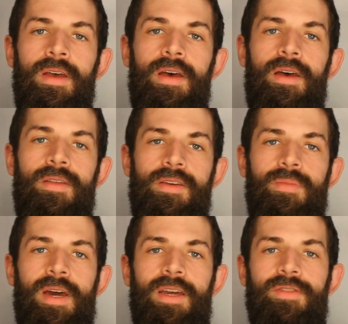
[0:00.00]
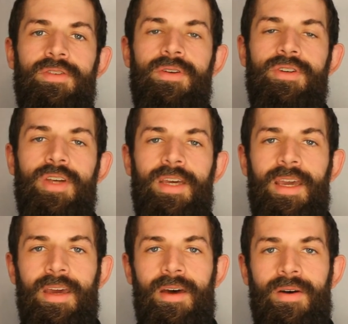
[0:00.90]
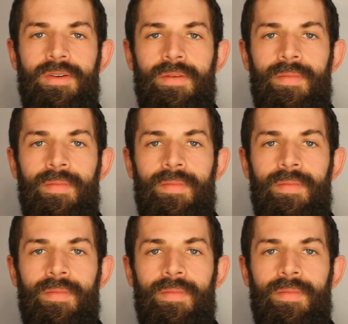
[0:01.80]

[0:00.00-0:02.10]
uh, that you might consider checking out.